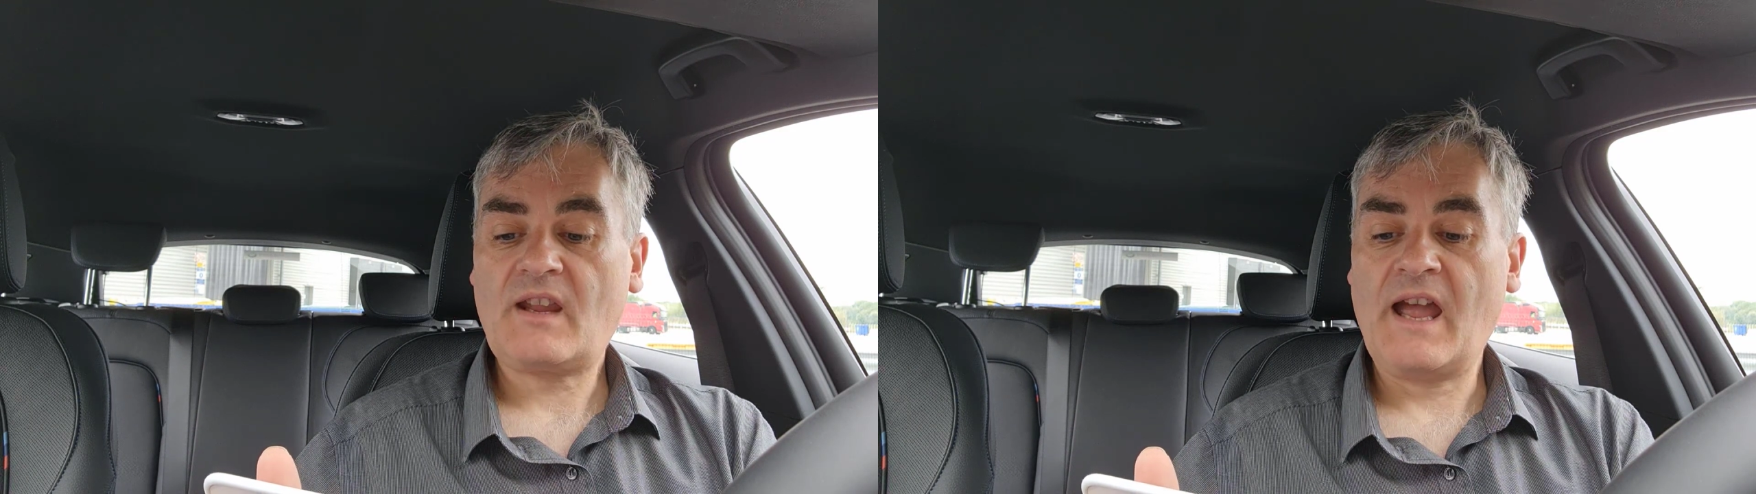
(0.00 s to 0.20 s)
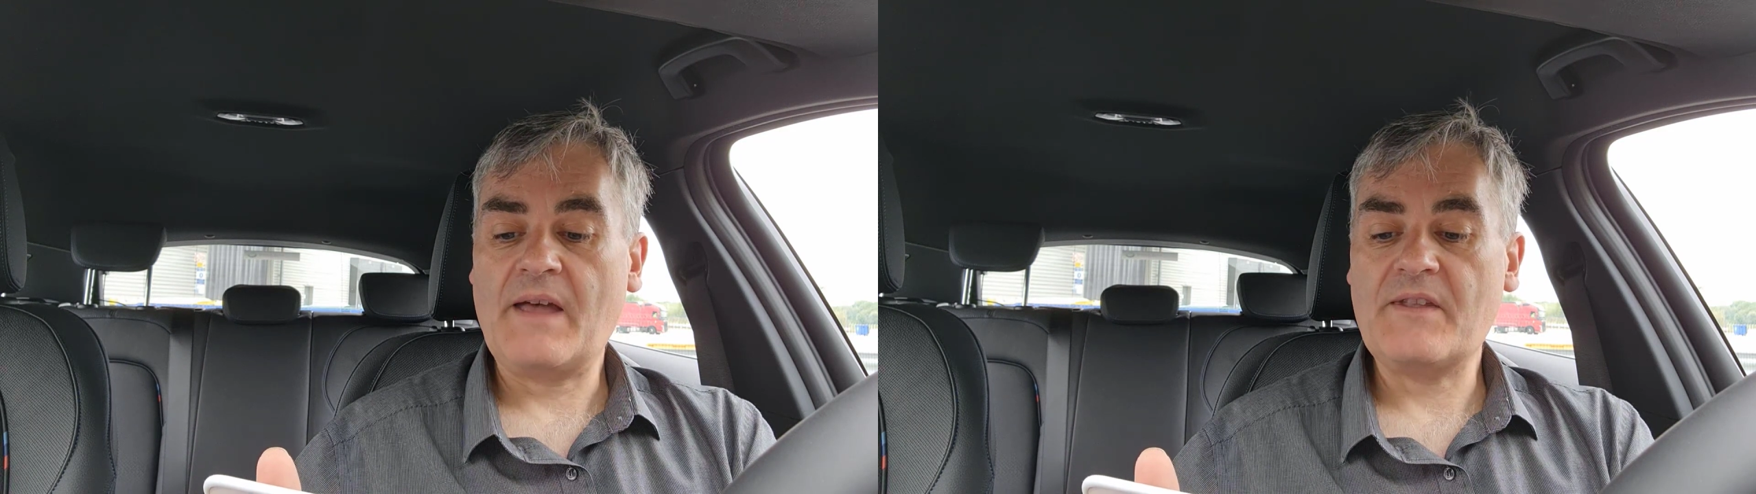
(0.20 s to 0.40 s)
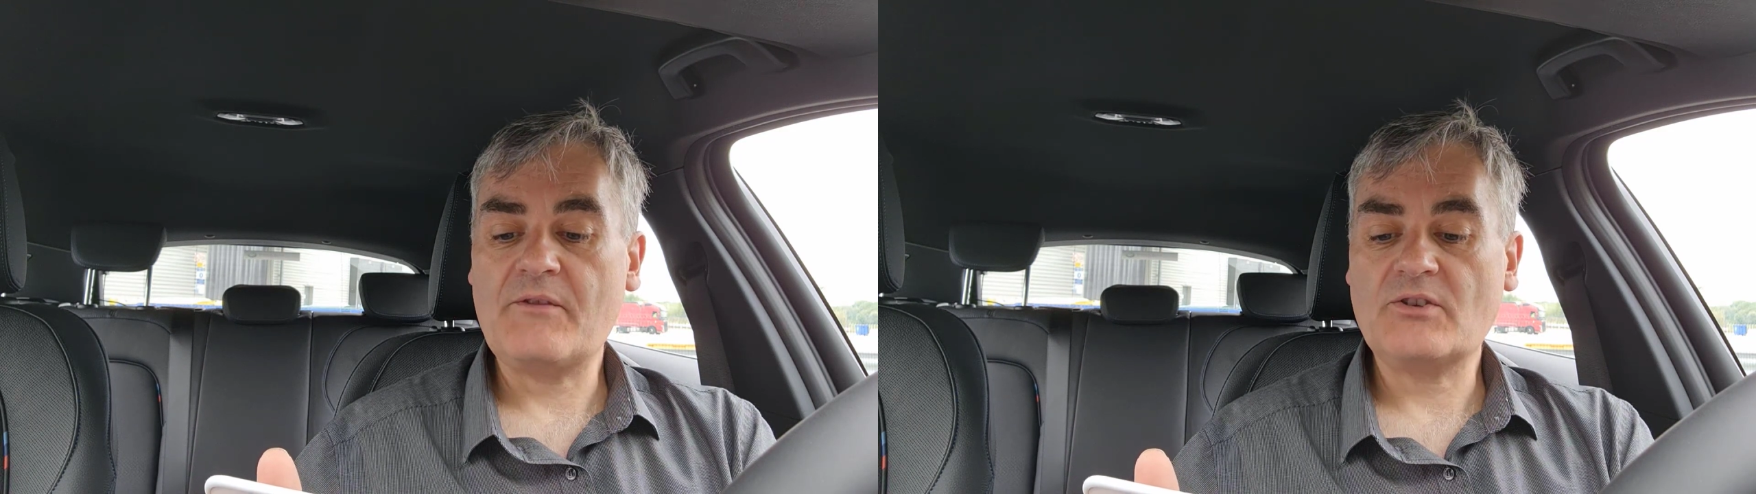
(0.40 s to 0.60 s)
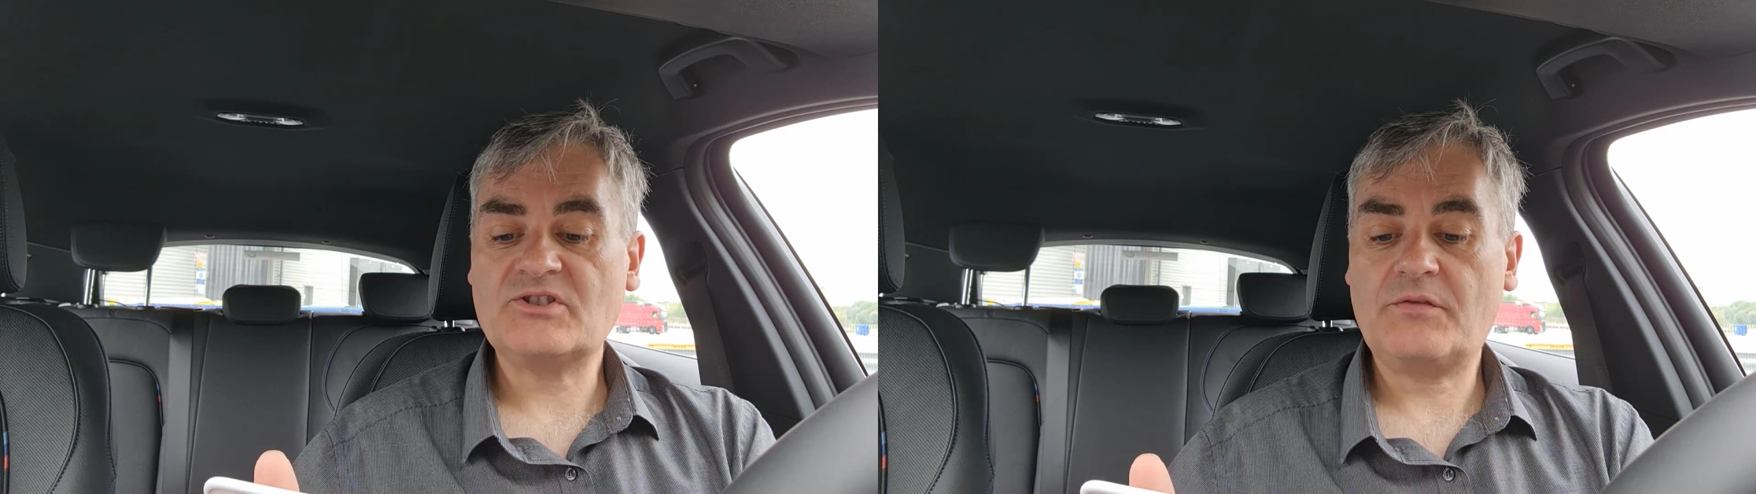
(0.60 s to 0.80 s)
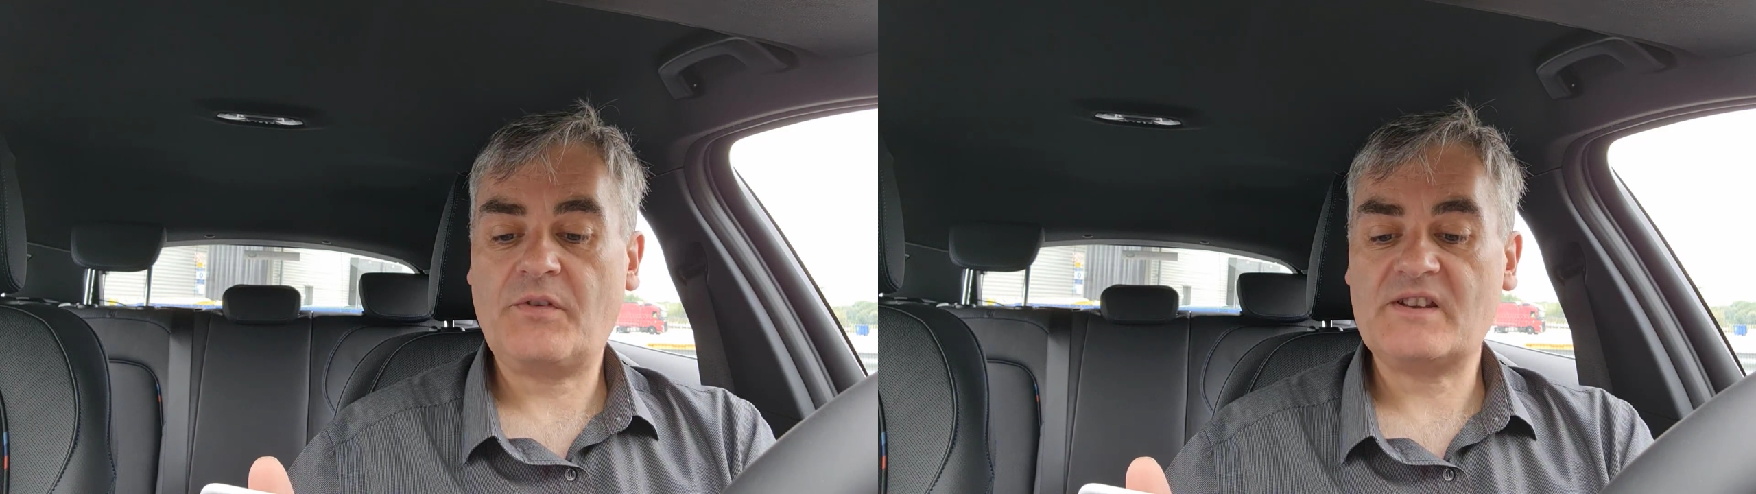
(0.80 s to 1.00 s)
and they've
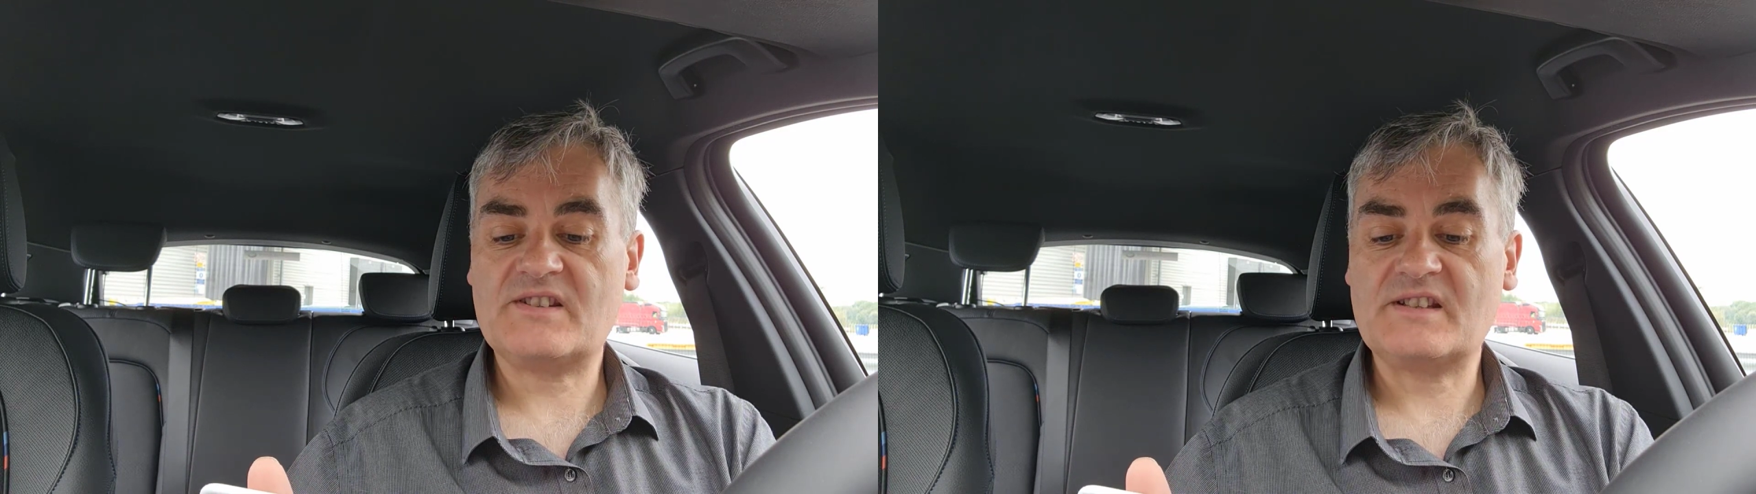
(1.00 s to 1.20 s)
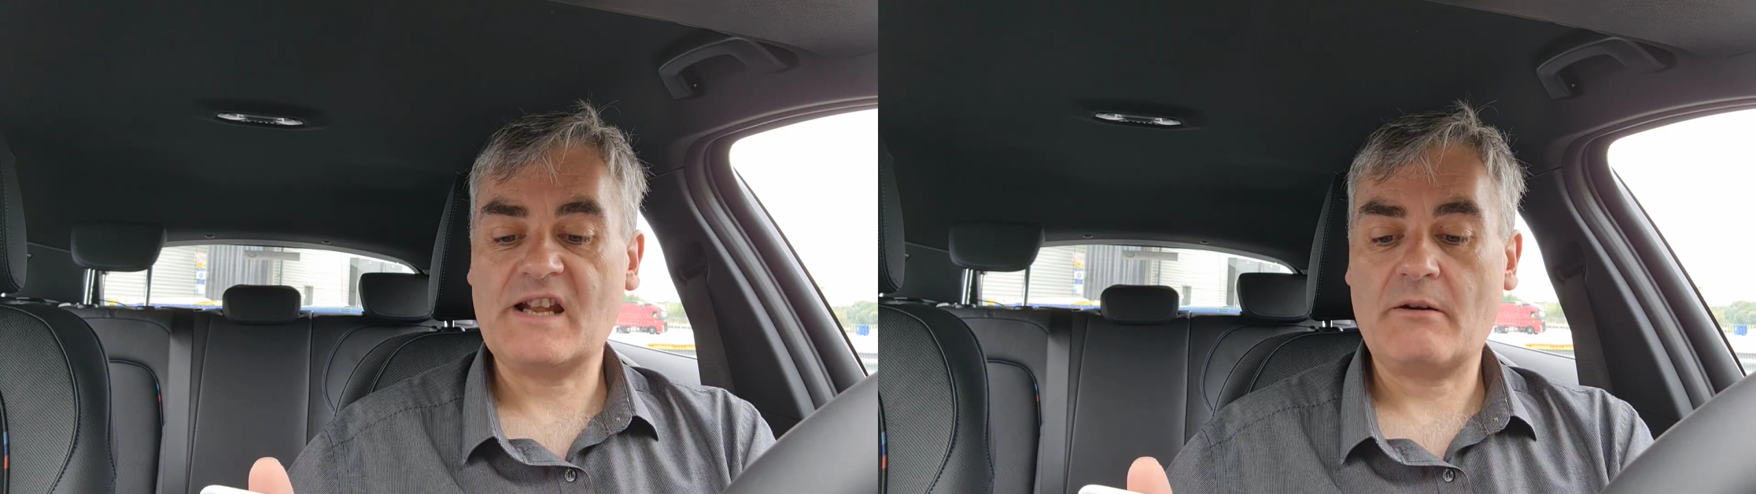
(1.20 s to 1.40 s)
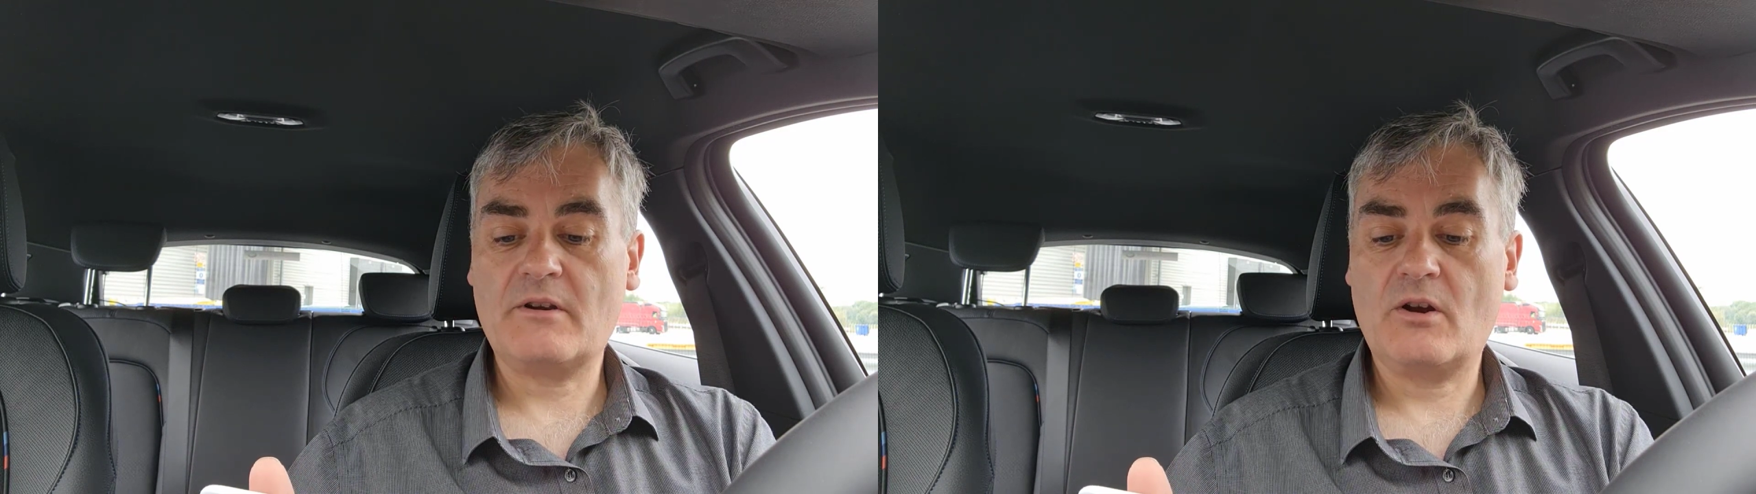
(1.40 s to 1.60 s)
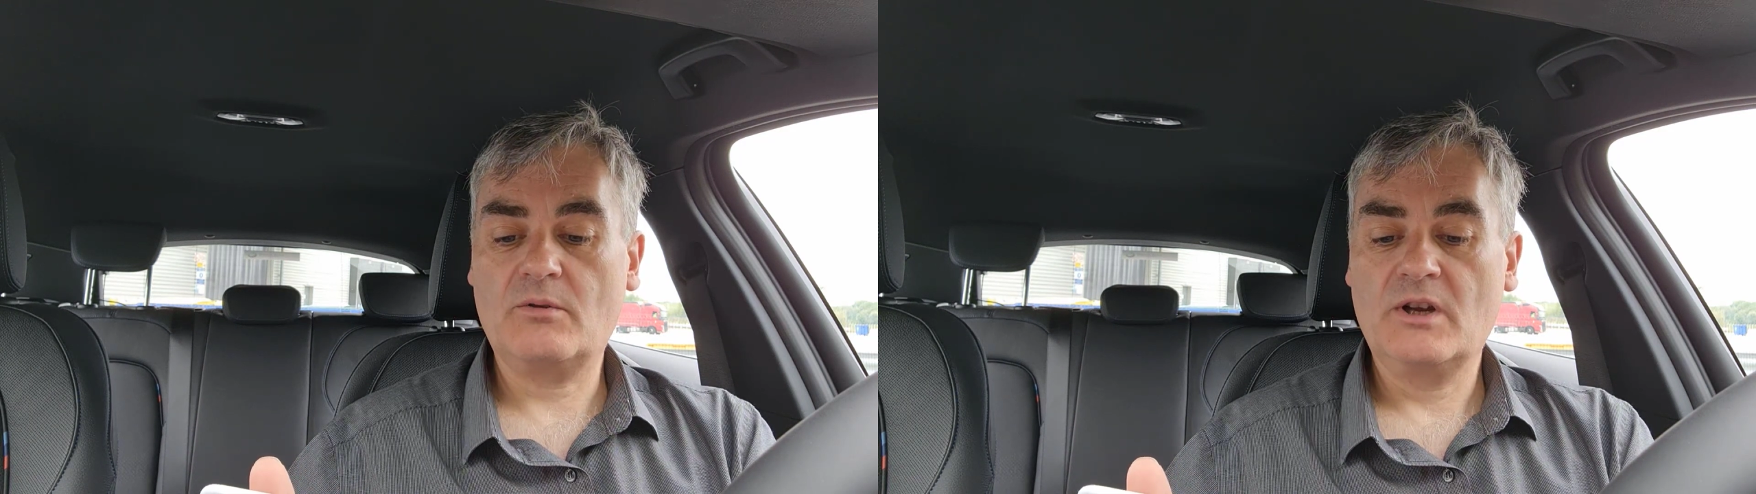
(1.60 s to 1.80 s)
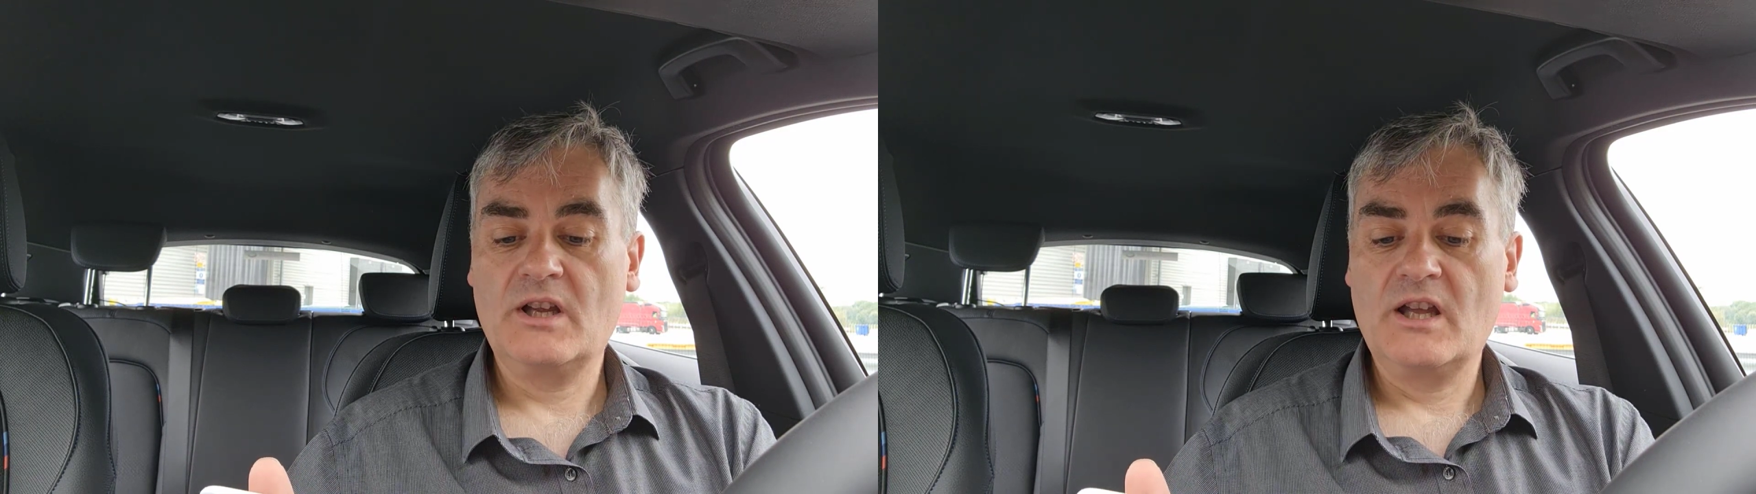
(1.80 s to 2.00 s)
also fixed scenario